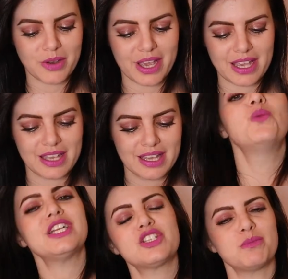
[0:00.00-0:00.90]
Okay.
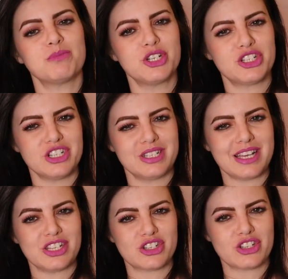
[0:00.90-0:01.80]
Which
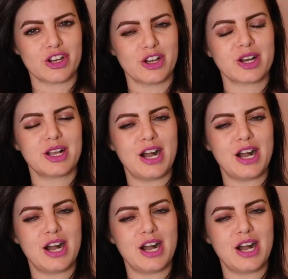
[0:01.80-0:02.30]
merchandise shirt